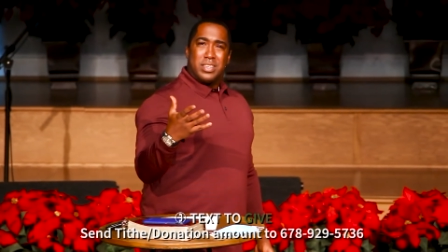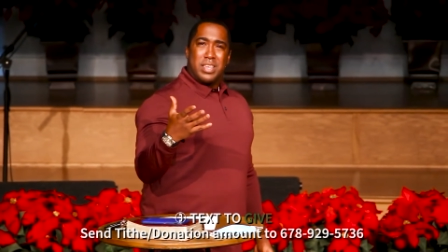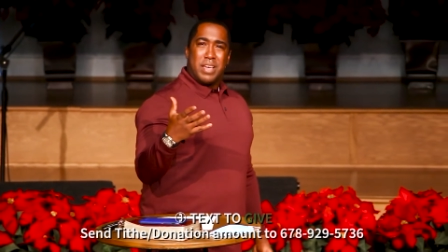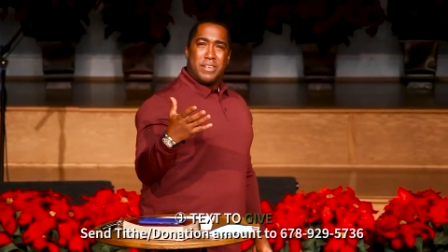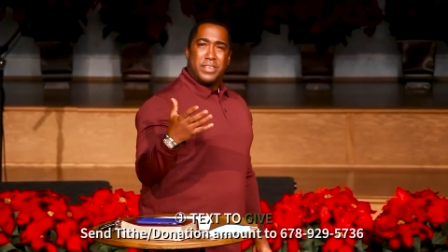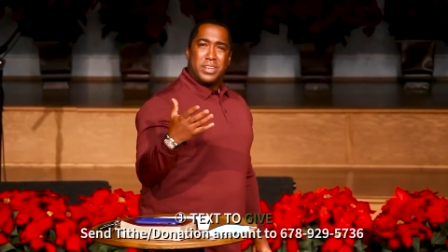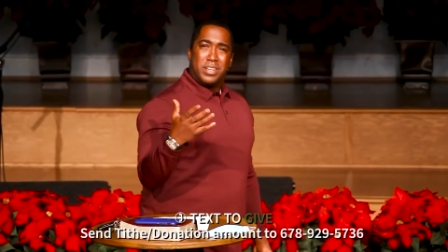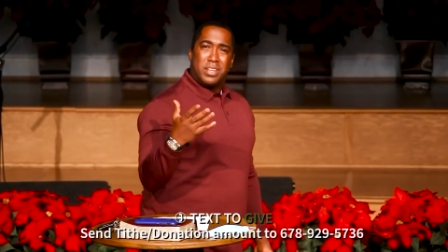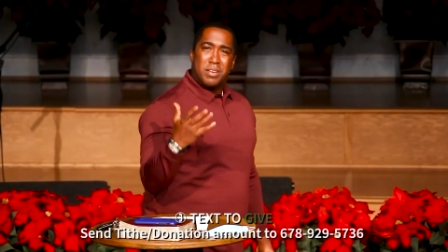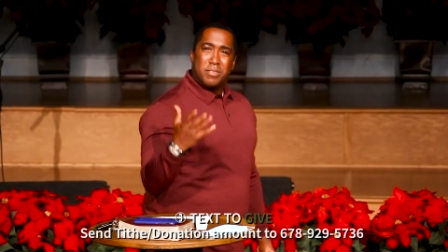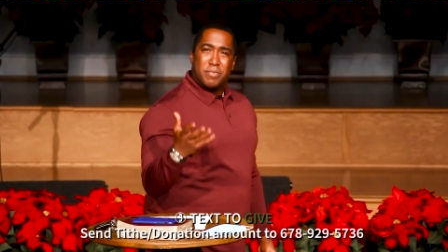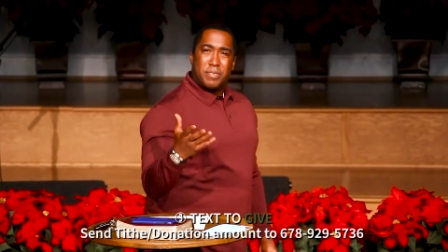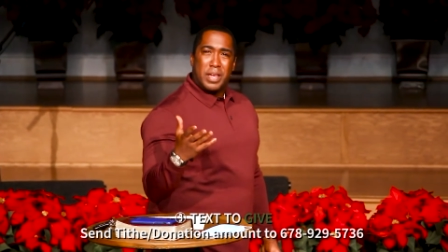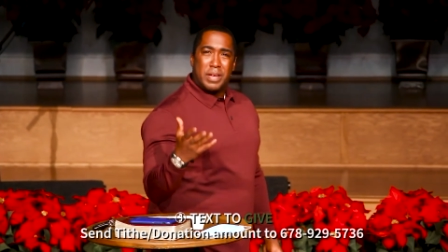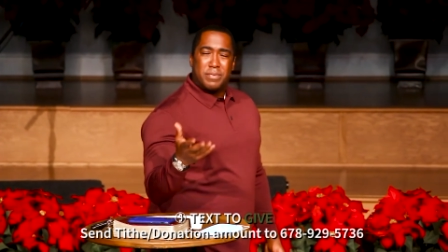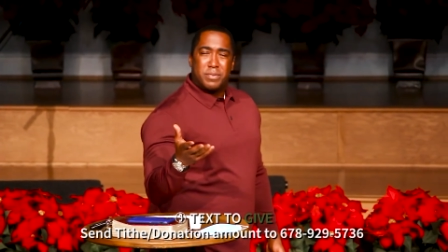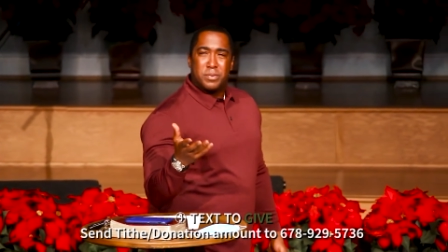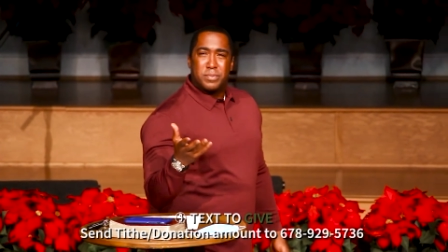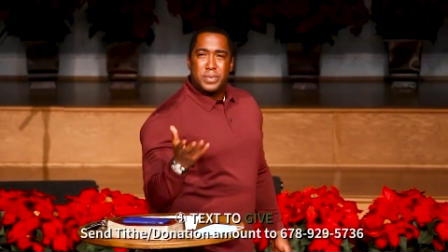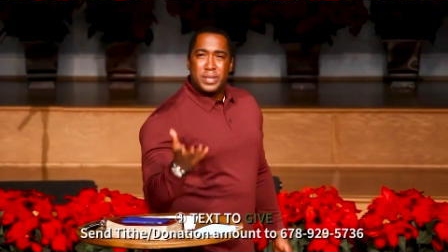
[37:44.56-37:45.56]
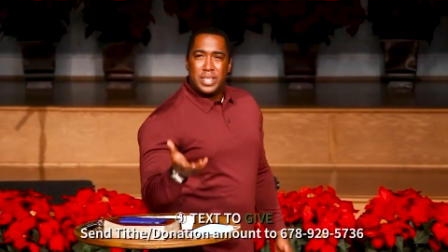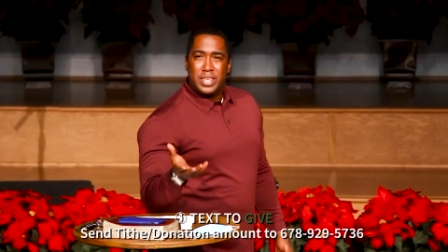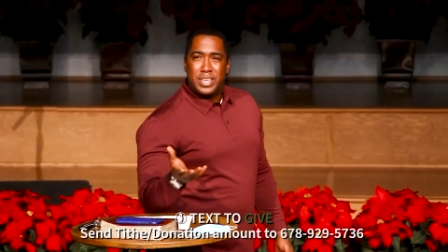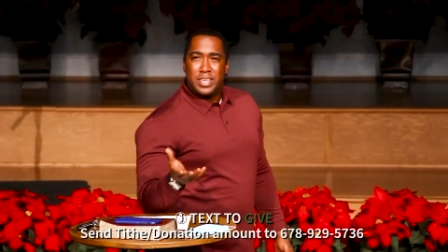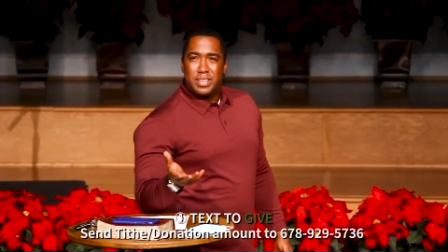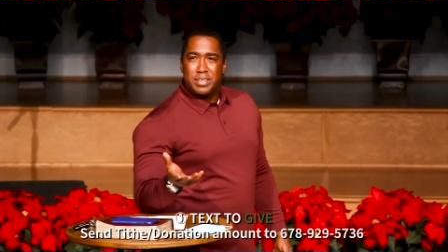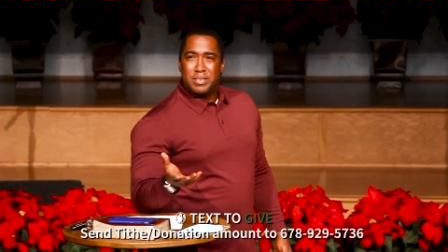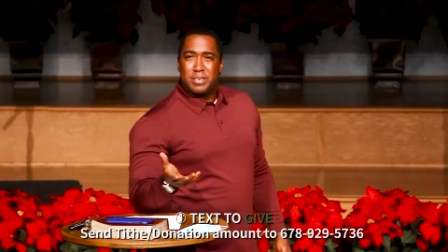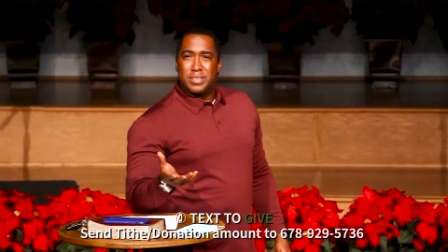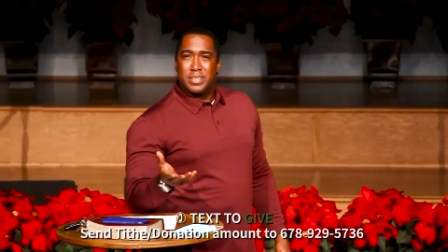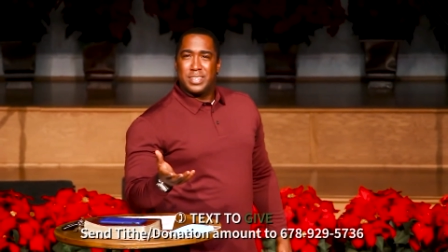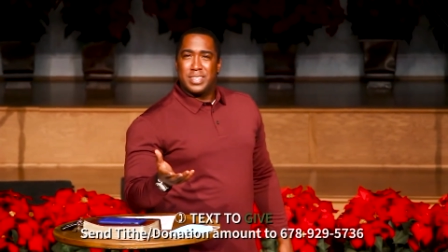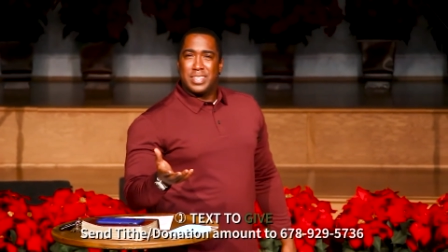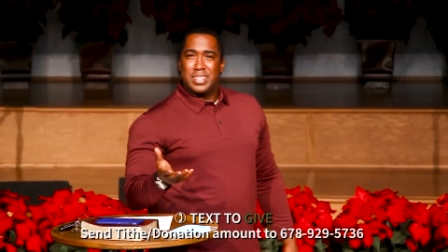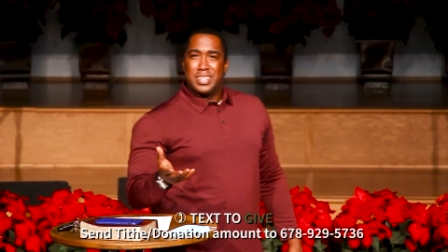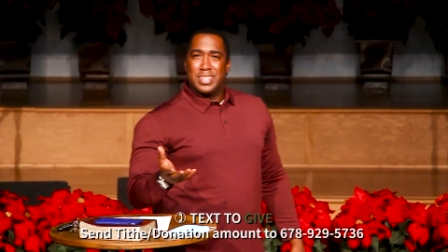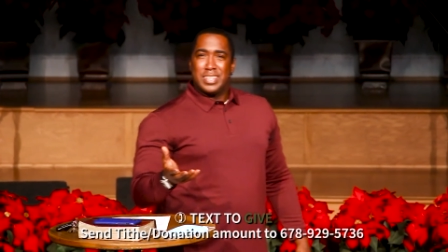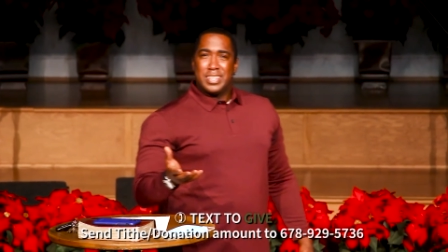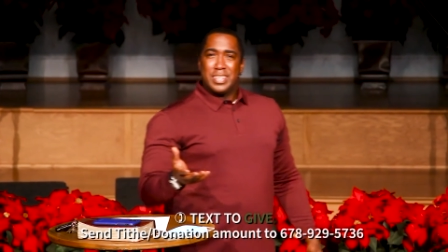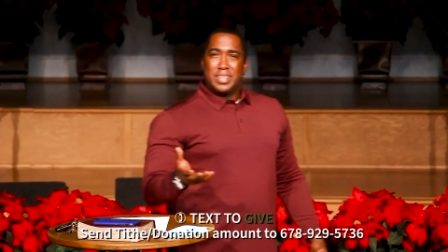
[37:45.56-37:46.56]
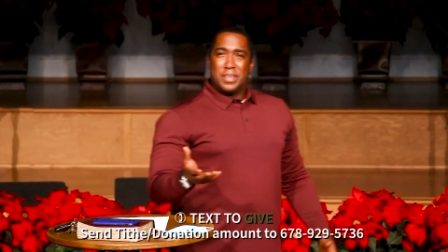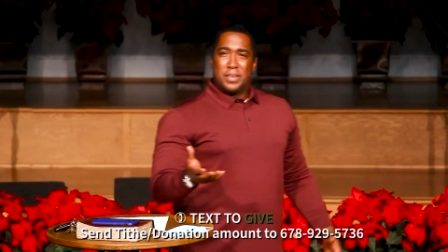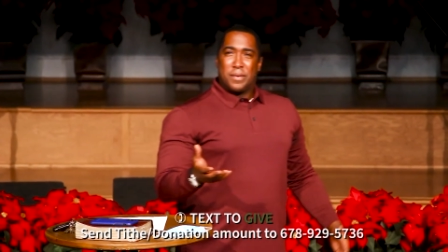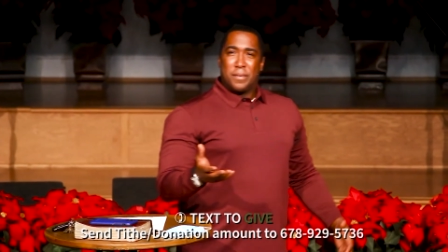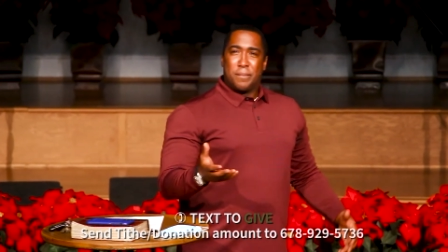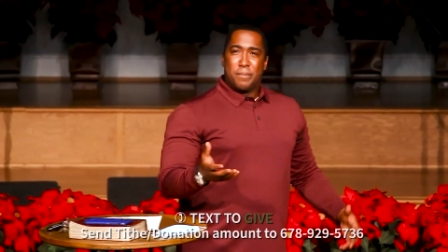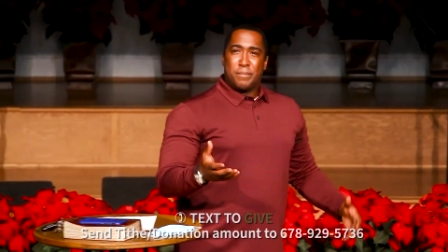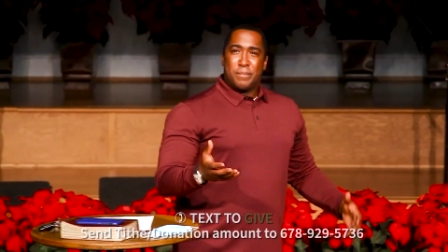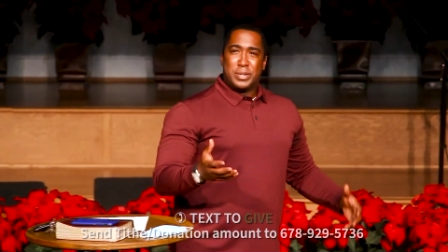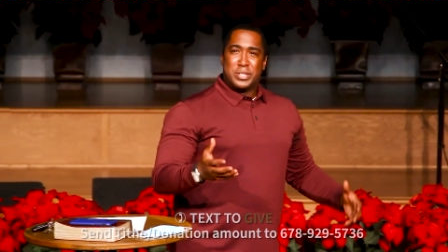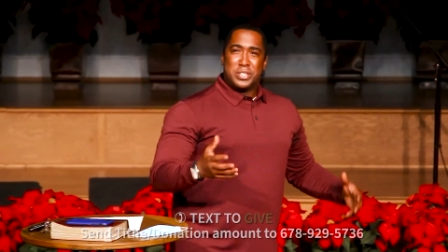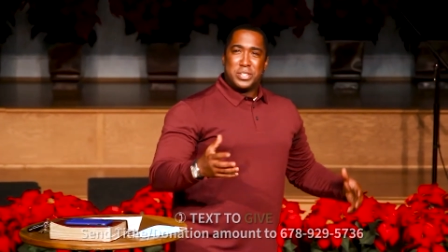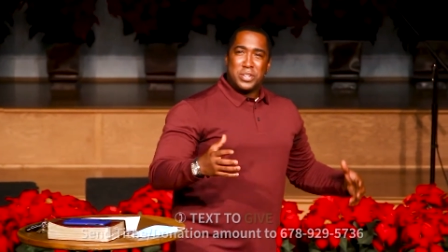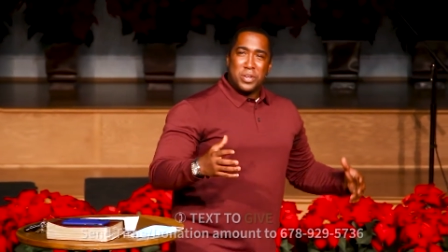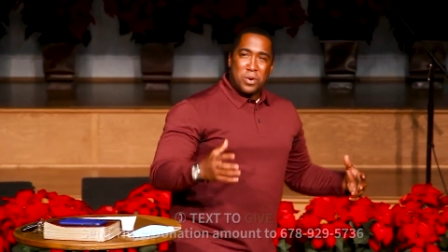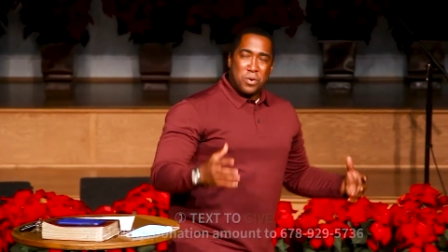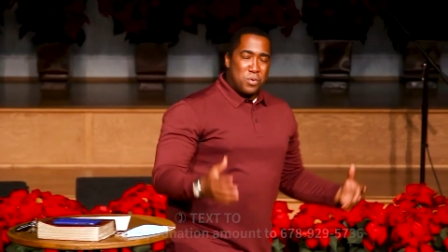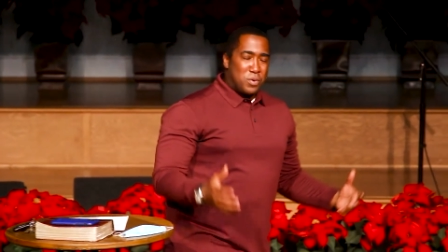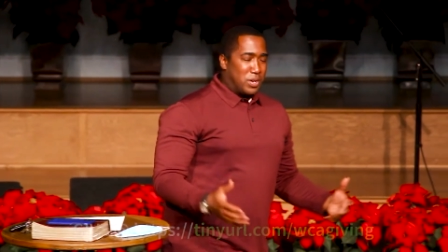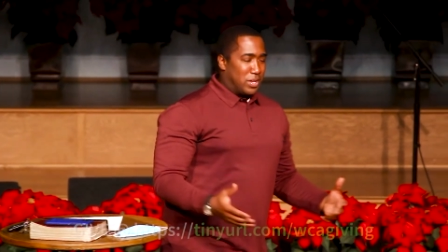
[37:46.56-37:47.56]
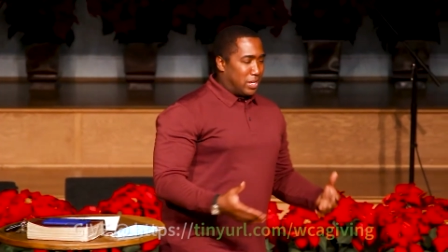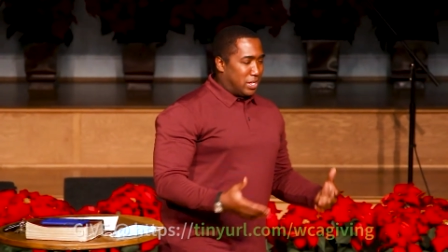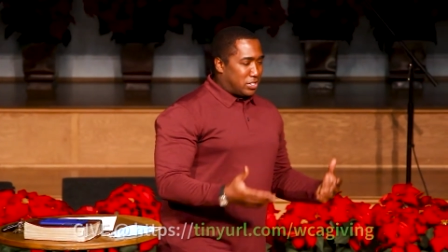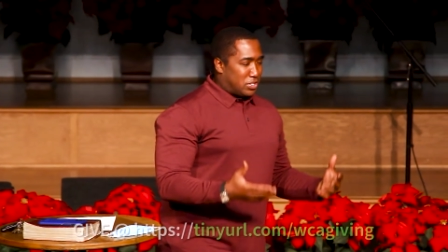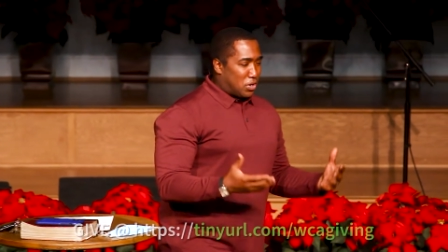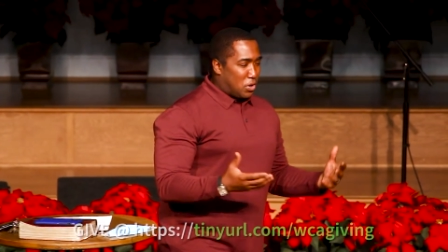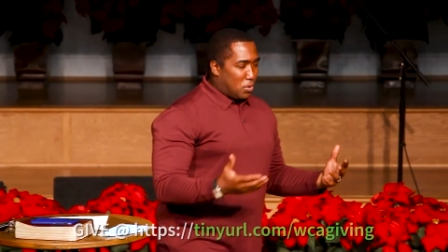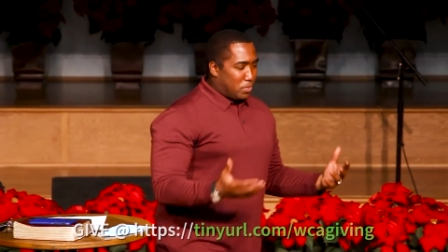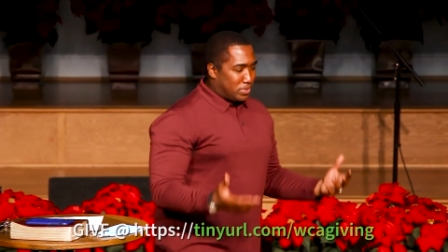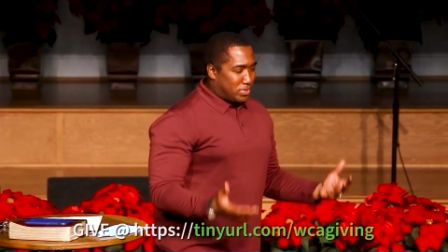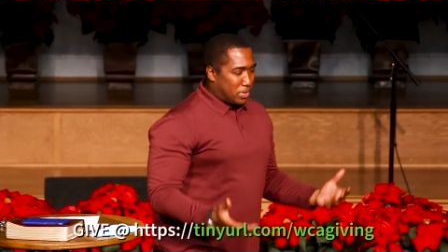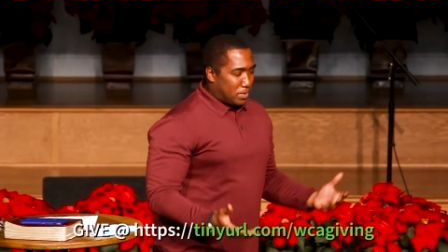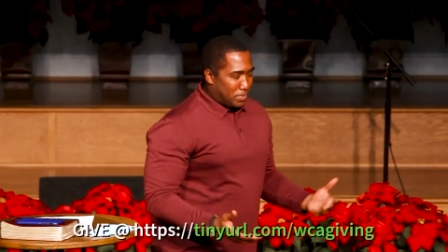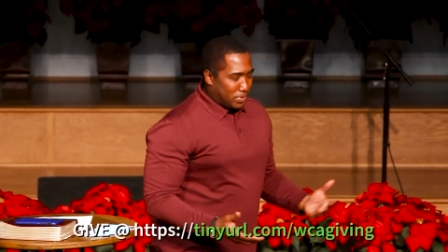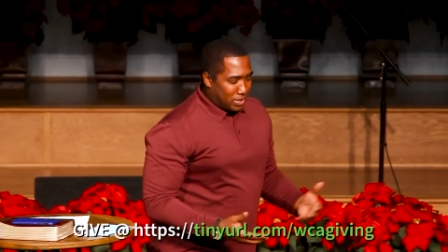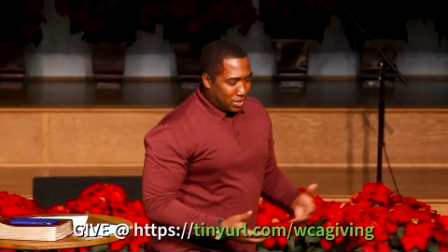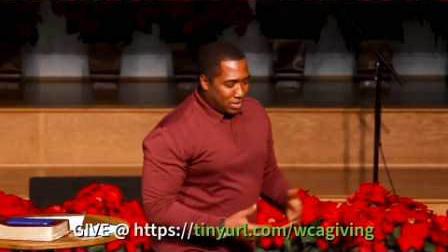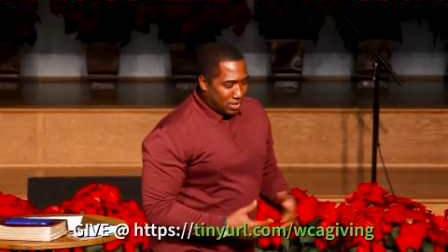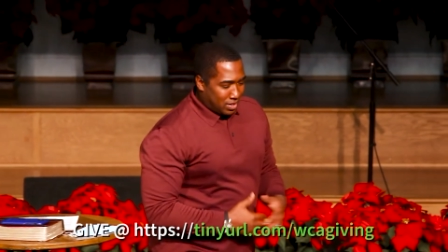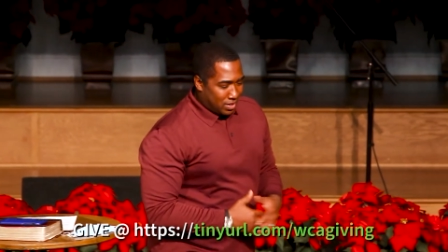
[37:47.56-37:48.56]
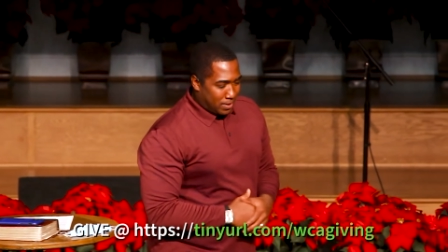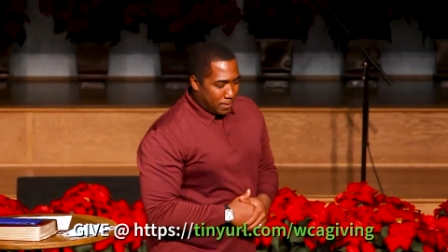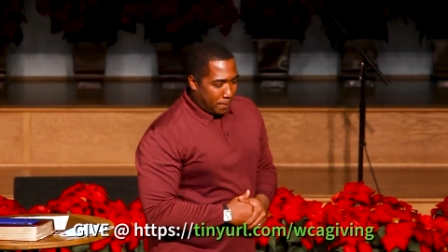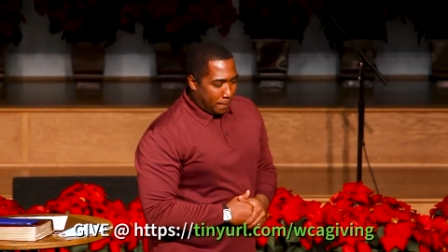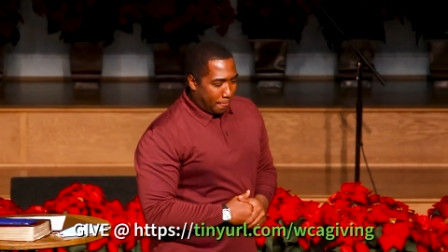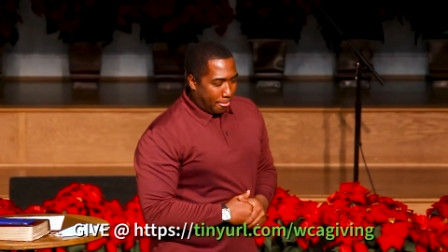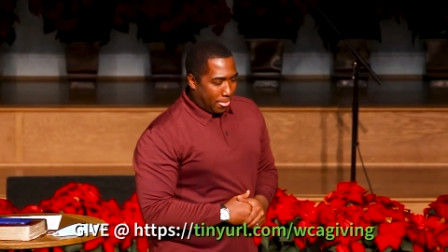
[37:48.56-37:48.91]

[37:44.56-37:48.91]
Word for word: You have enough faith to believe, but you don't want to get your hopes up again.